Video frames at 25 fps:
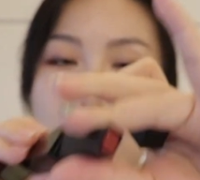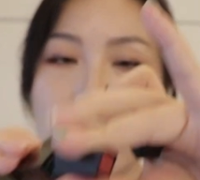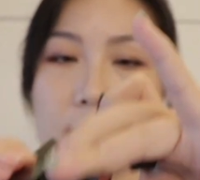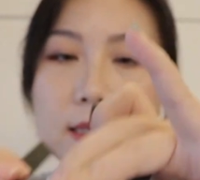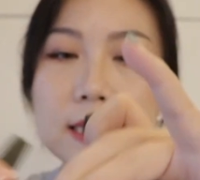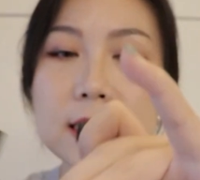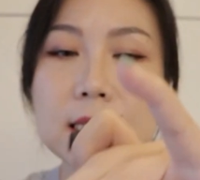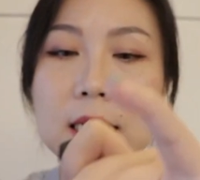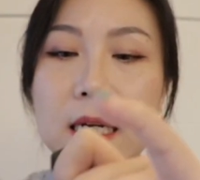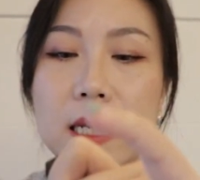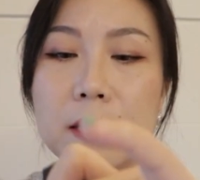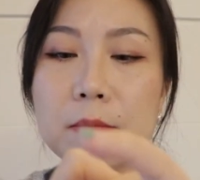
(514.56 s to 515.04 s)

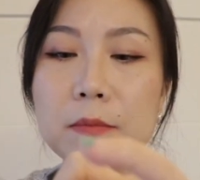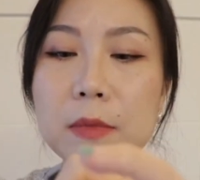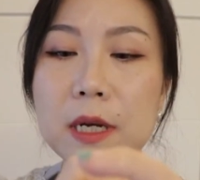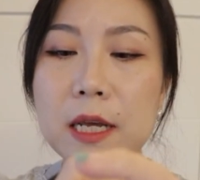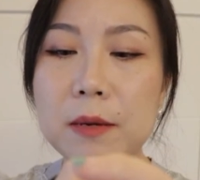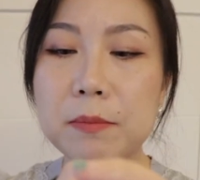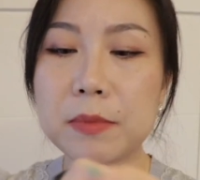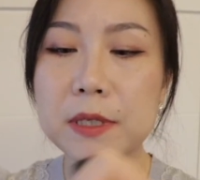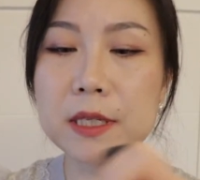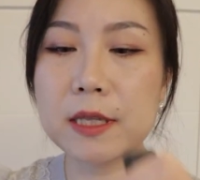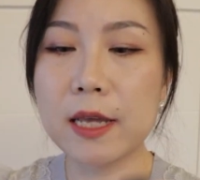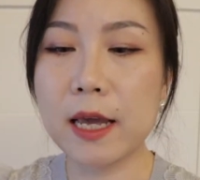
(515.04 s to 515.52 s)
slim
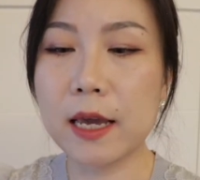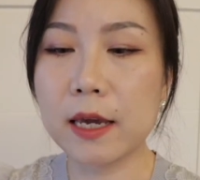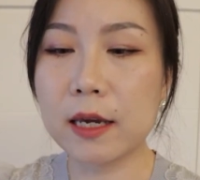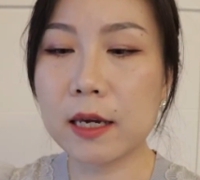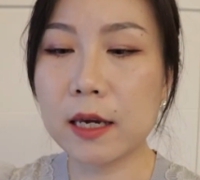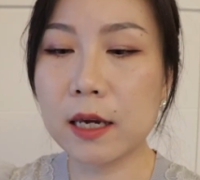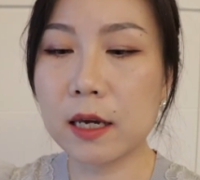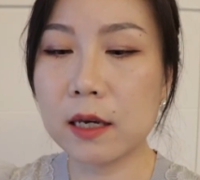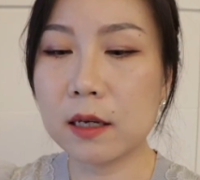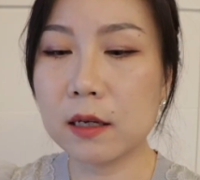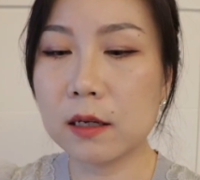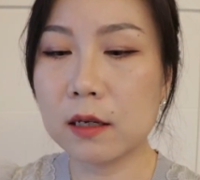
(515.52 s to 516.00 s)

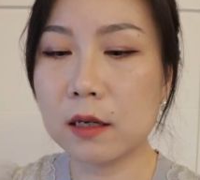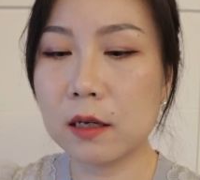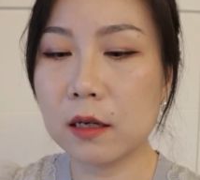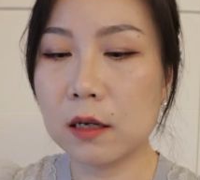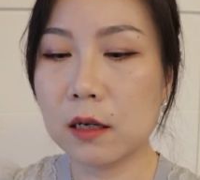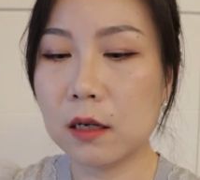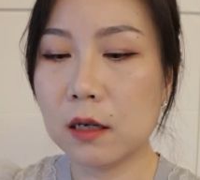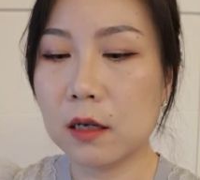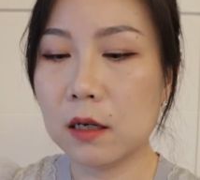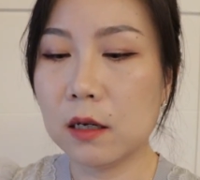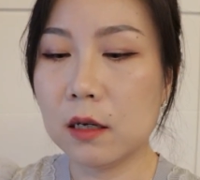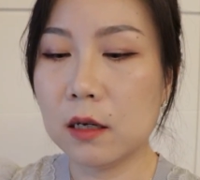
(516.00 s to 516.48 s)
lipstick.
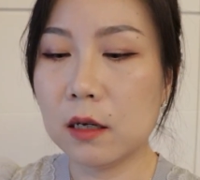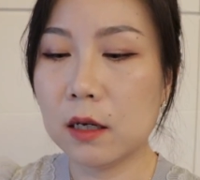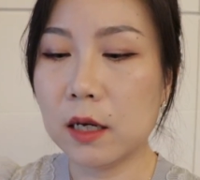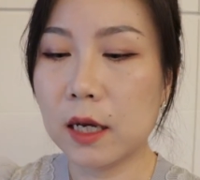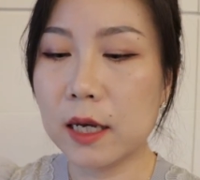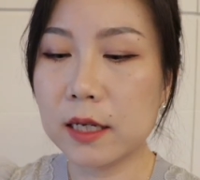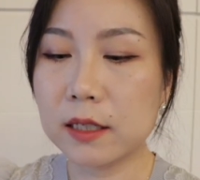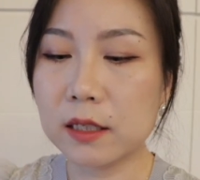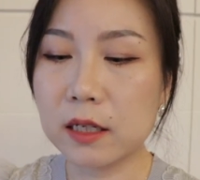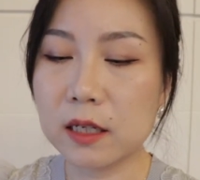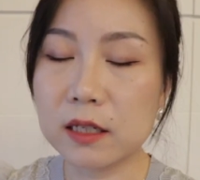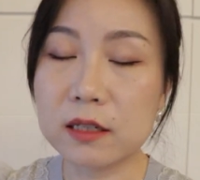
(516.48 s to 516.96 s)

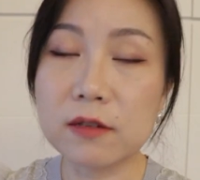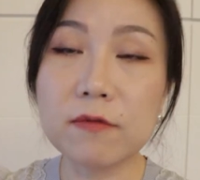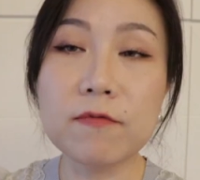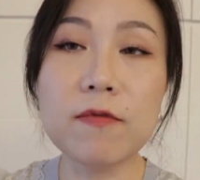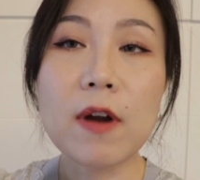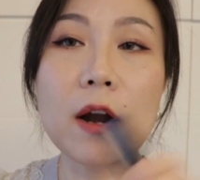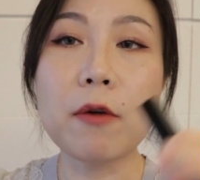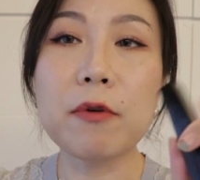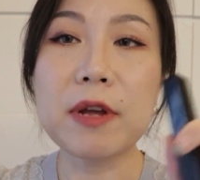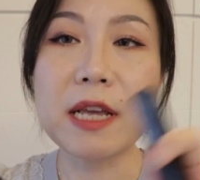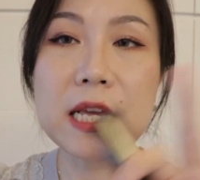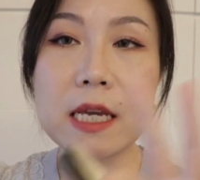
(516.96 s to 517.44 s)
It is
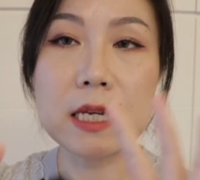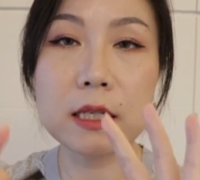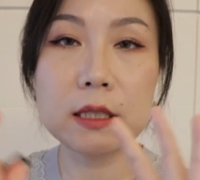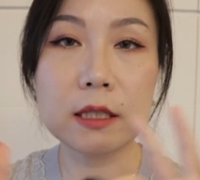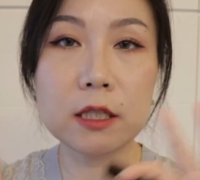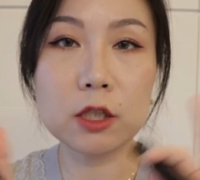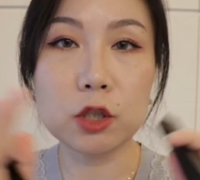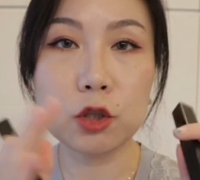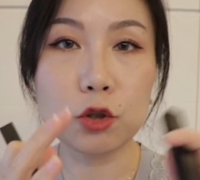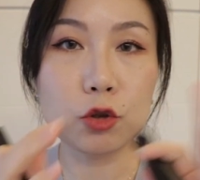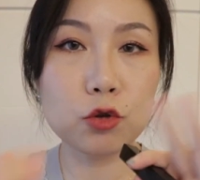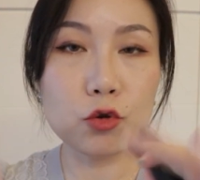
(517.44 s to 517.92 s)
very
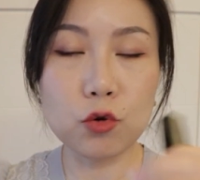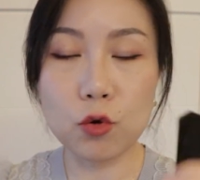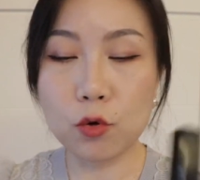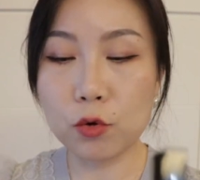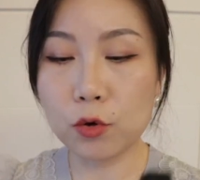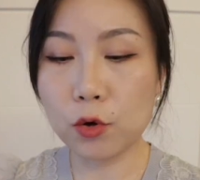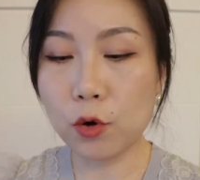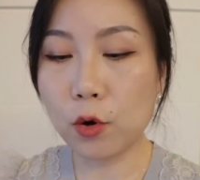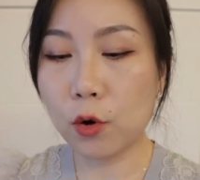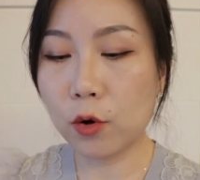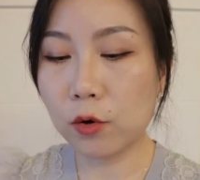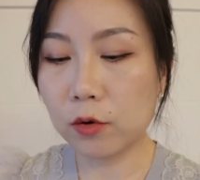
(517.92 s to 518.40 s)
easy to draw
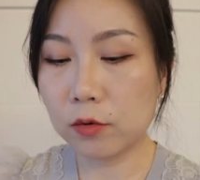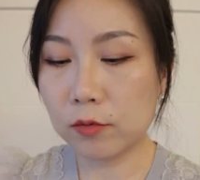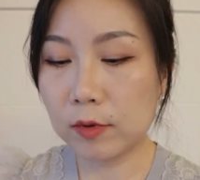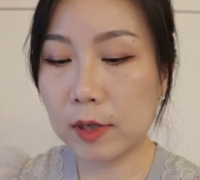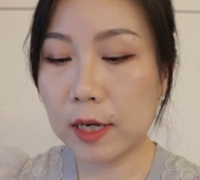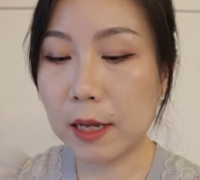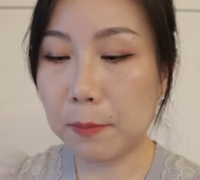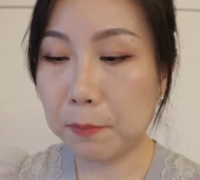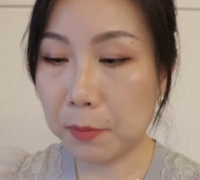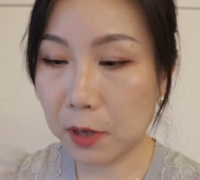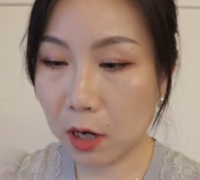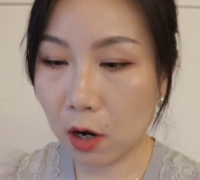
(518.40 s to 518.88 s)
your
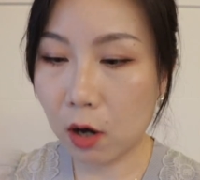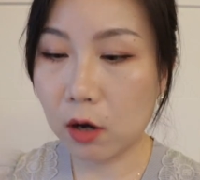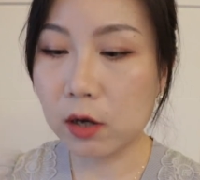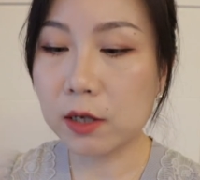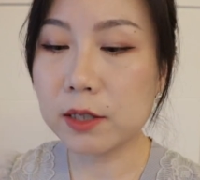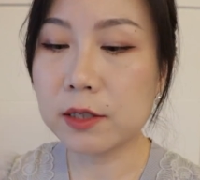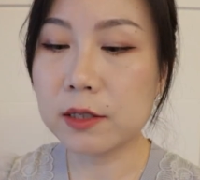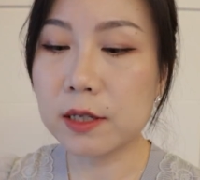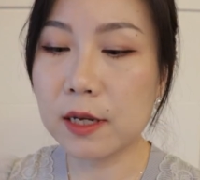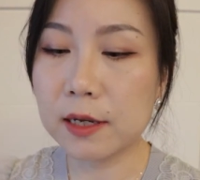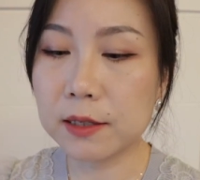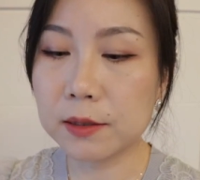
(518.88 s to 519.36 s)
lip
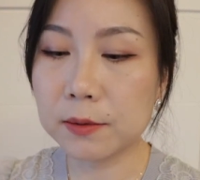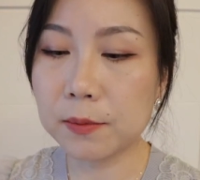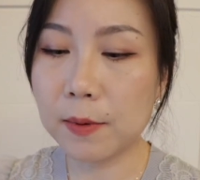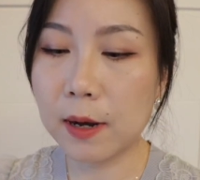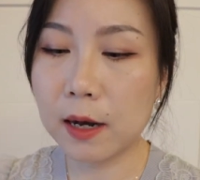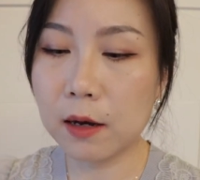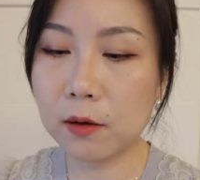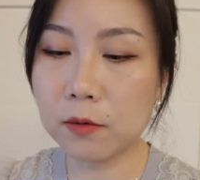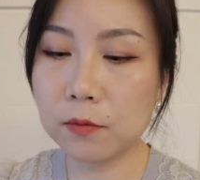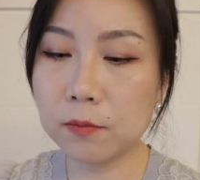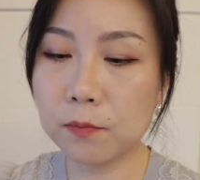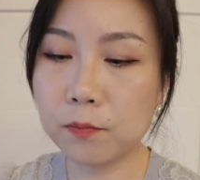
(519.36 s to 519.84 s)
lines as
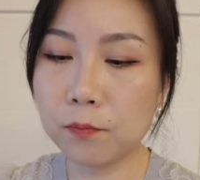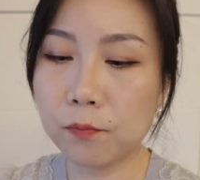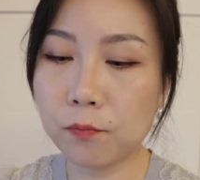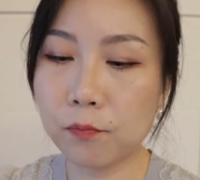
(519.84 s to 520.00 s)
well.